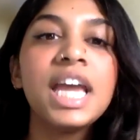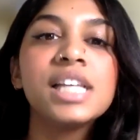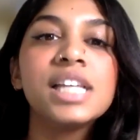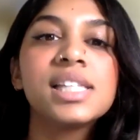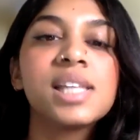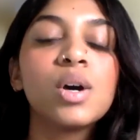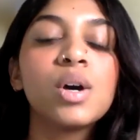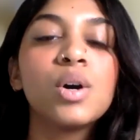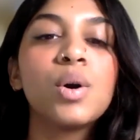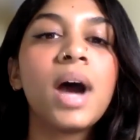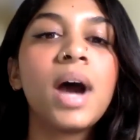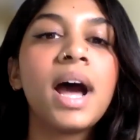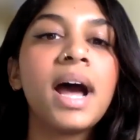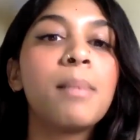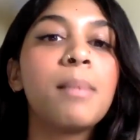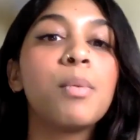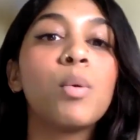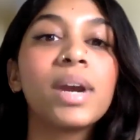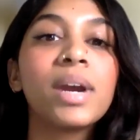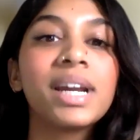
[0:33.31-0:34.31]
So
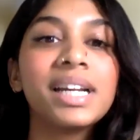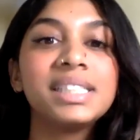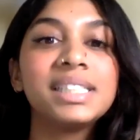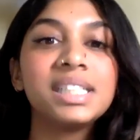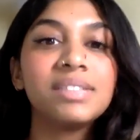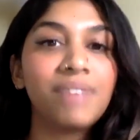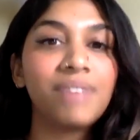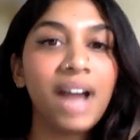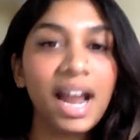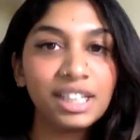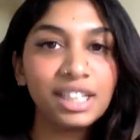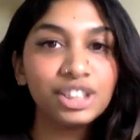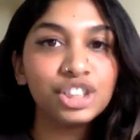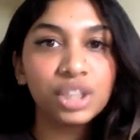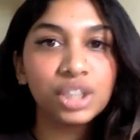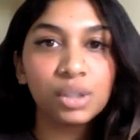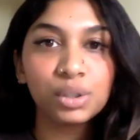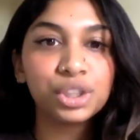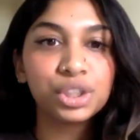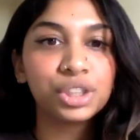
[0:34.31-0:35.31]
we're going to define
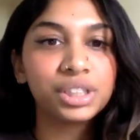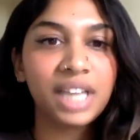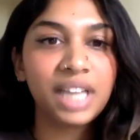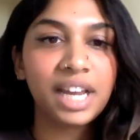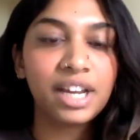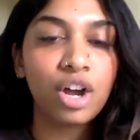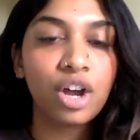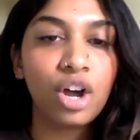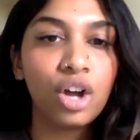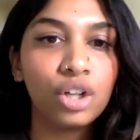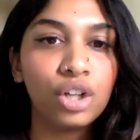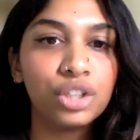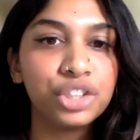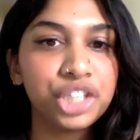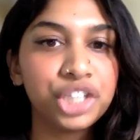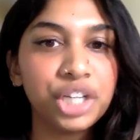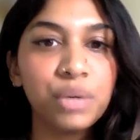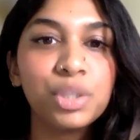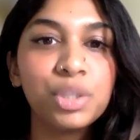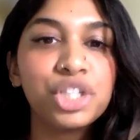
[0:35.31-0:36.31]
social
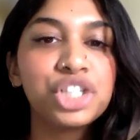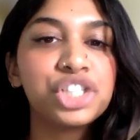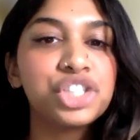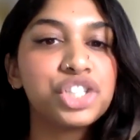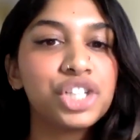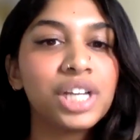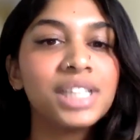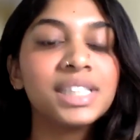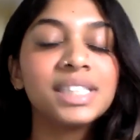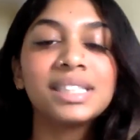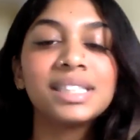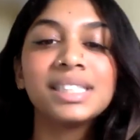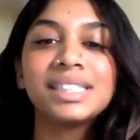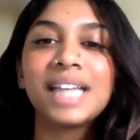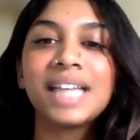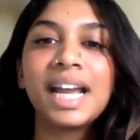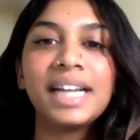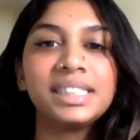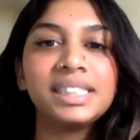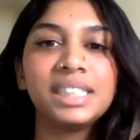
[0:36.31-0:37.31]
psychology, which is just the
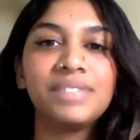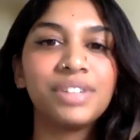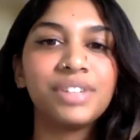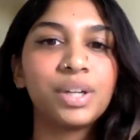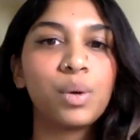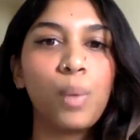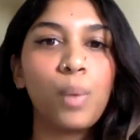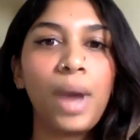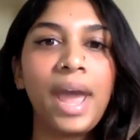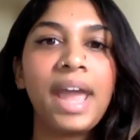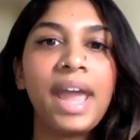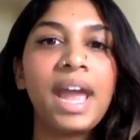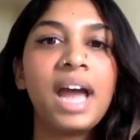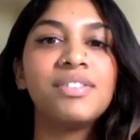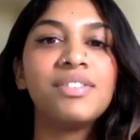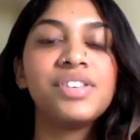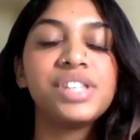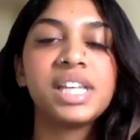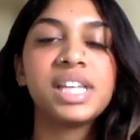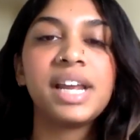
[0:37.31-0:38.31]
scientific way
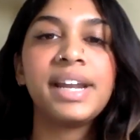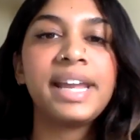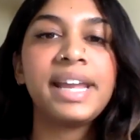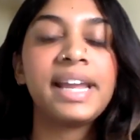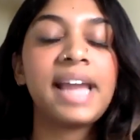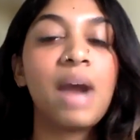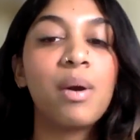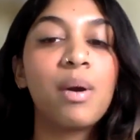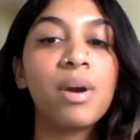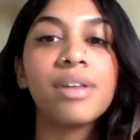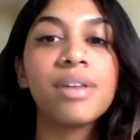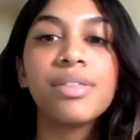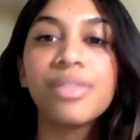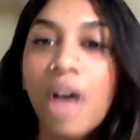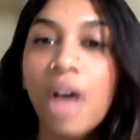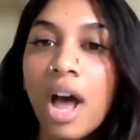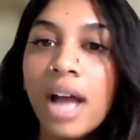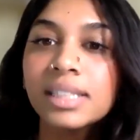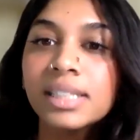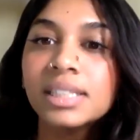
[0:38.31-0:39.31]
of studying our
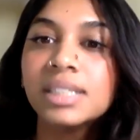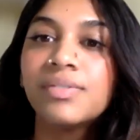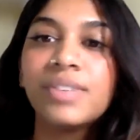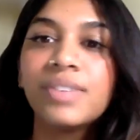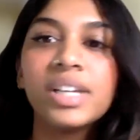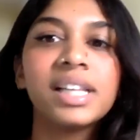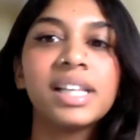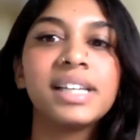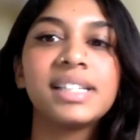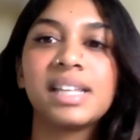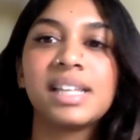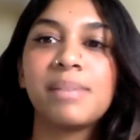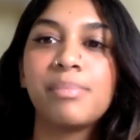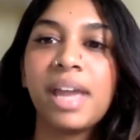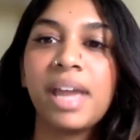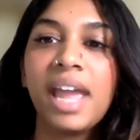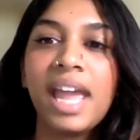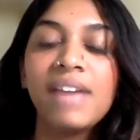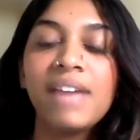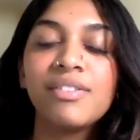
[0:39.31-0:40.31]
thoughts, feelings, and
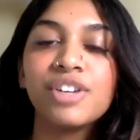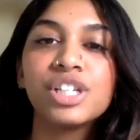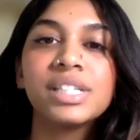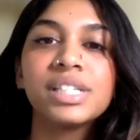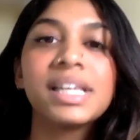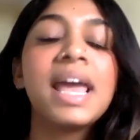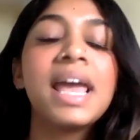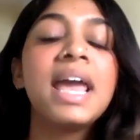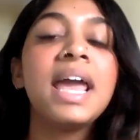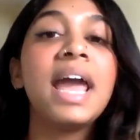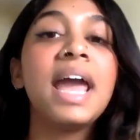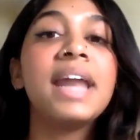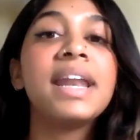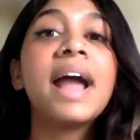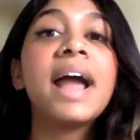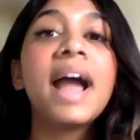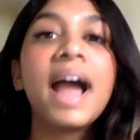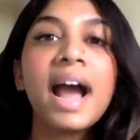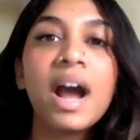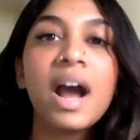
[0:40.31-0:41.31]
behaviors, and
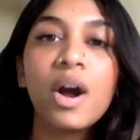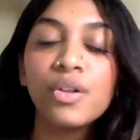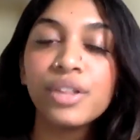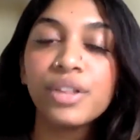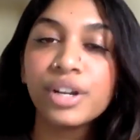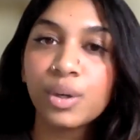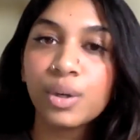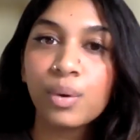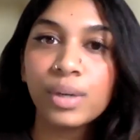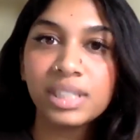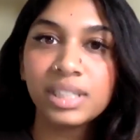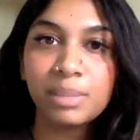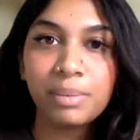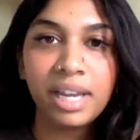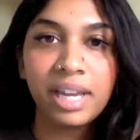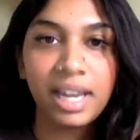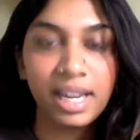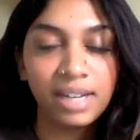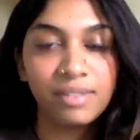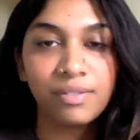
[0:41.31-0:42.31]
how they're going to be
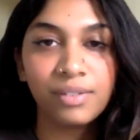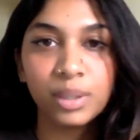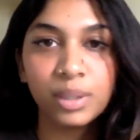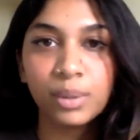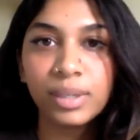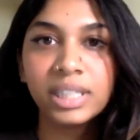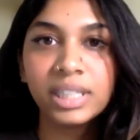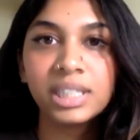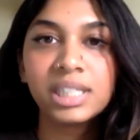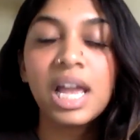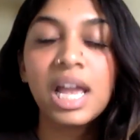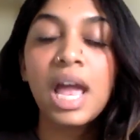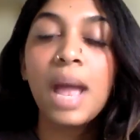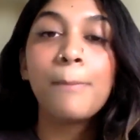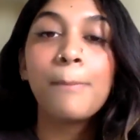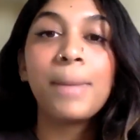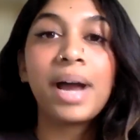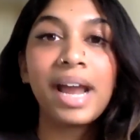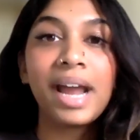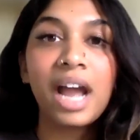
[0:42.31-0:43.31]
influenced
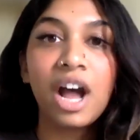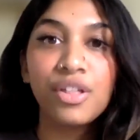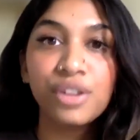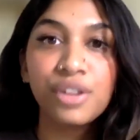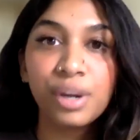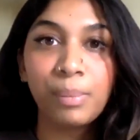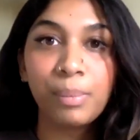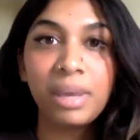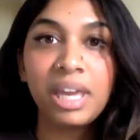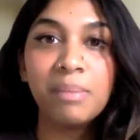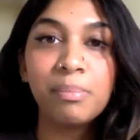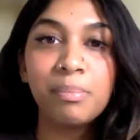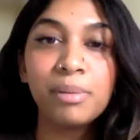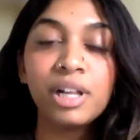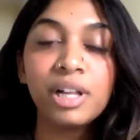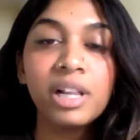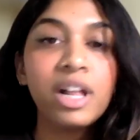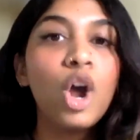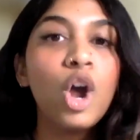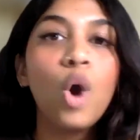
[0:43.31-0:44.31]
by other
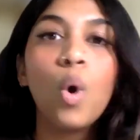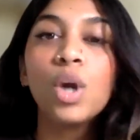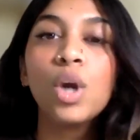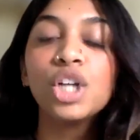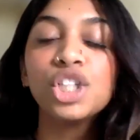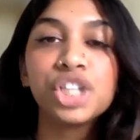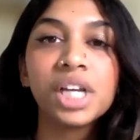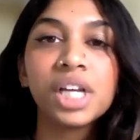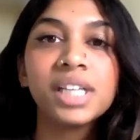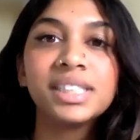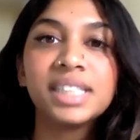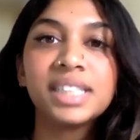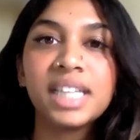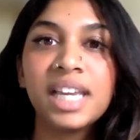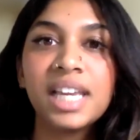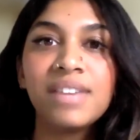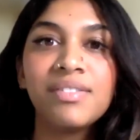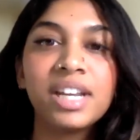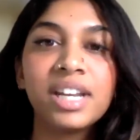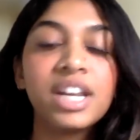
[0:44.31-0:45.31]
people or just
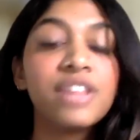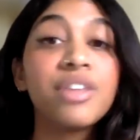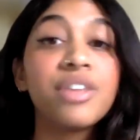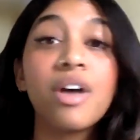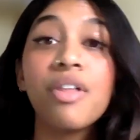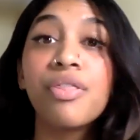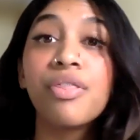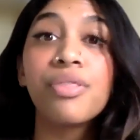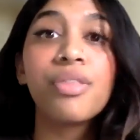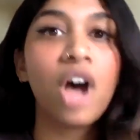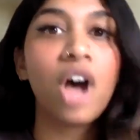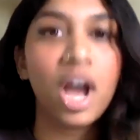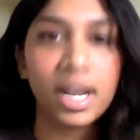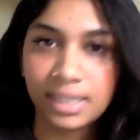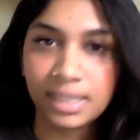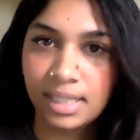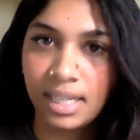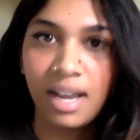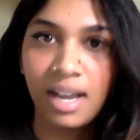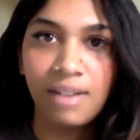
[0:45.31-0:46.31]
even the
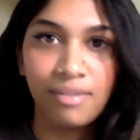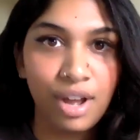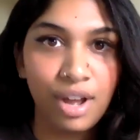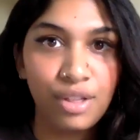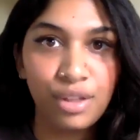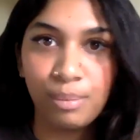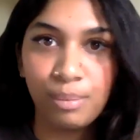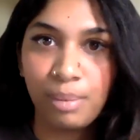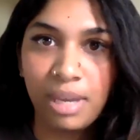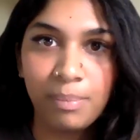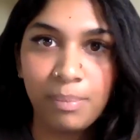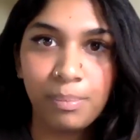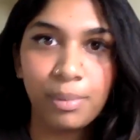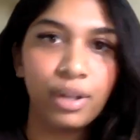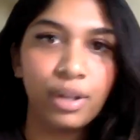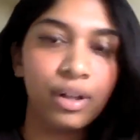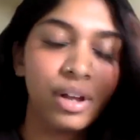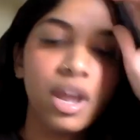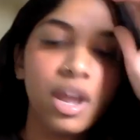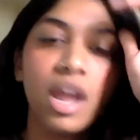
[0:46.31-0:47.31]
thought of other
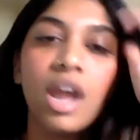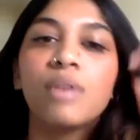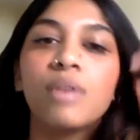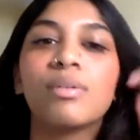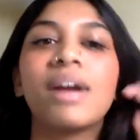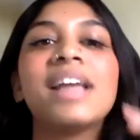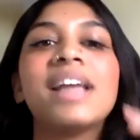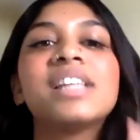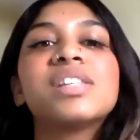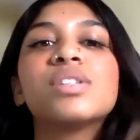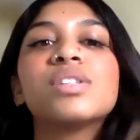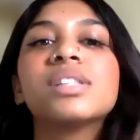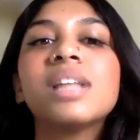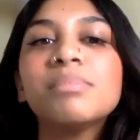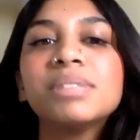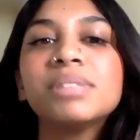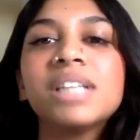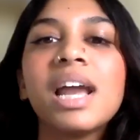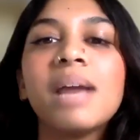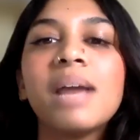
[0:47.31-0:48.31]
people, right? So
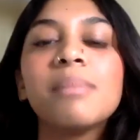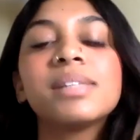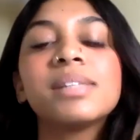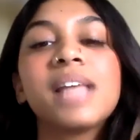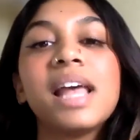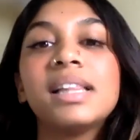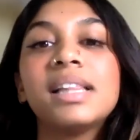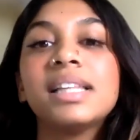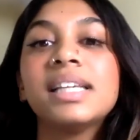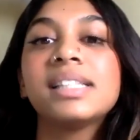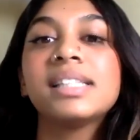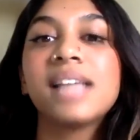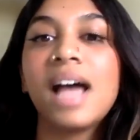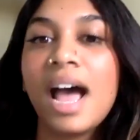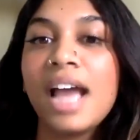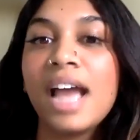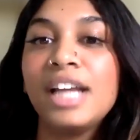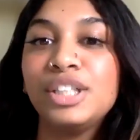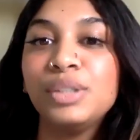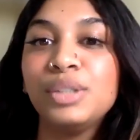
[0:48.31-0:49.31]
sometimes, at least
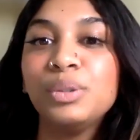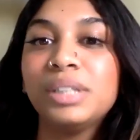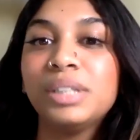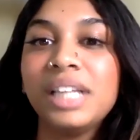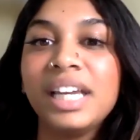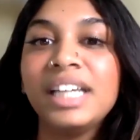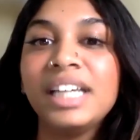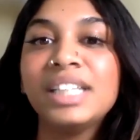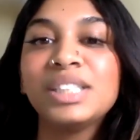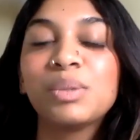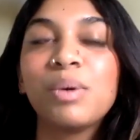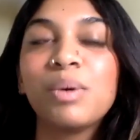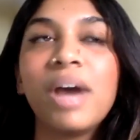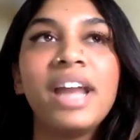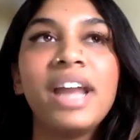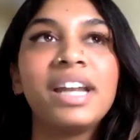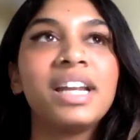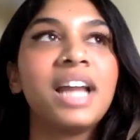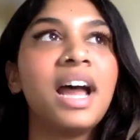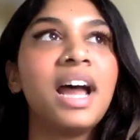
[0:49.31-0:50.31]
I do things
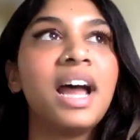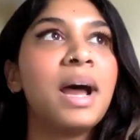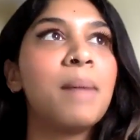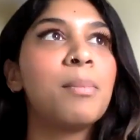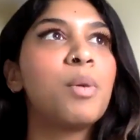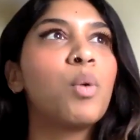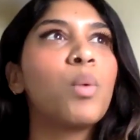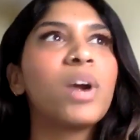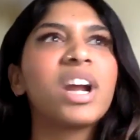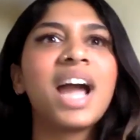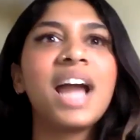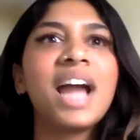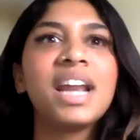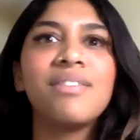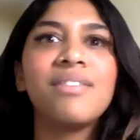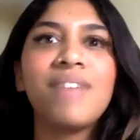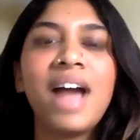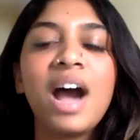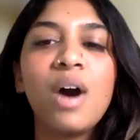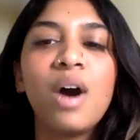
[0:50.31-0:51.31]
when we're kind
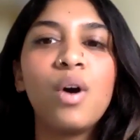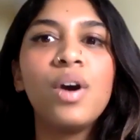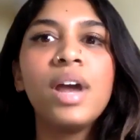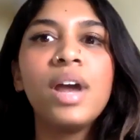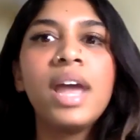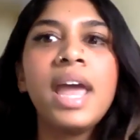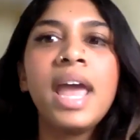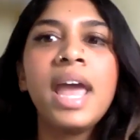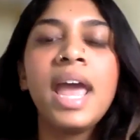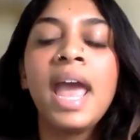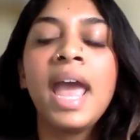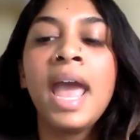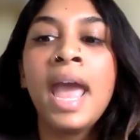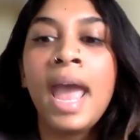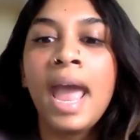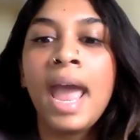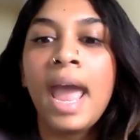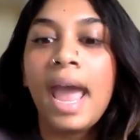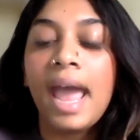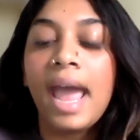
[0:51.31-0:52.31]
of out
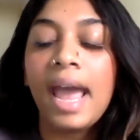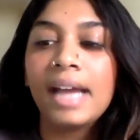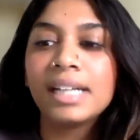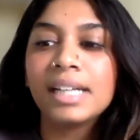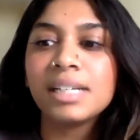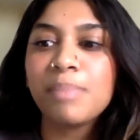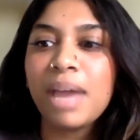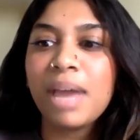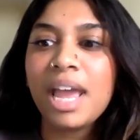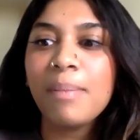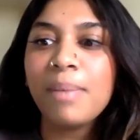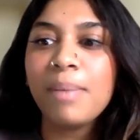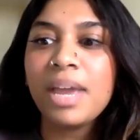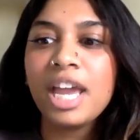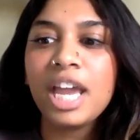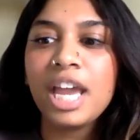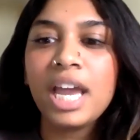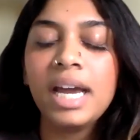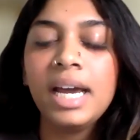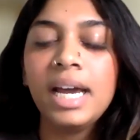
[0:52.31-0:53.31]
and
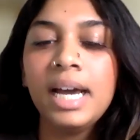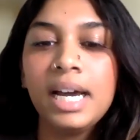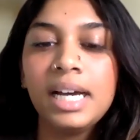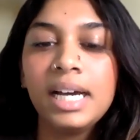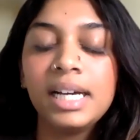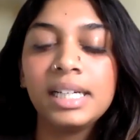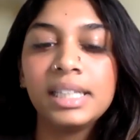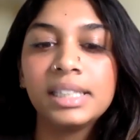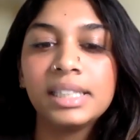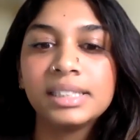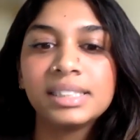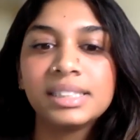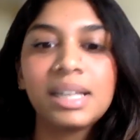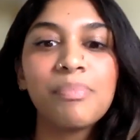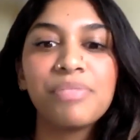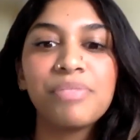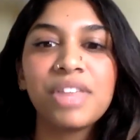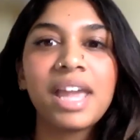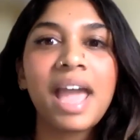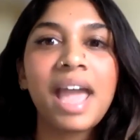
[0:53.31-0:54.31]
maybe
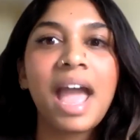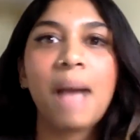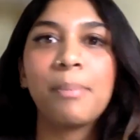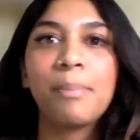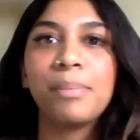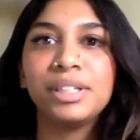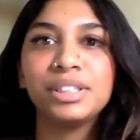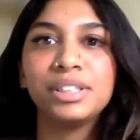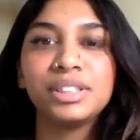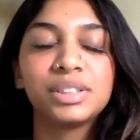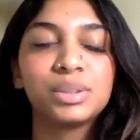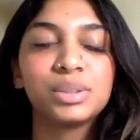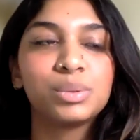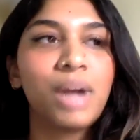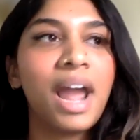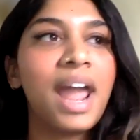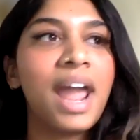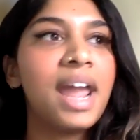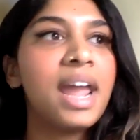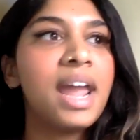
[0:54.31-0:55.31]
something happens,
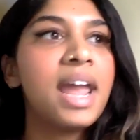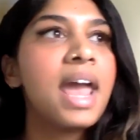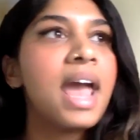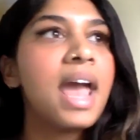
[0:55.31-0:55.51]
right?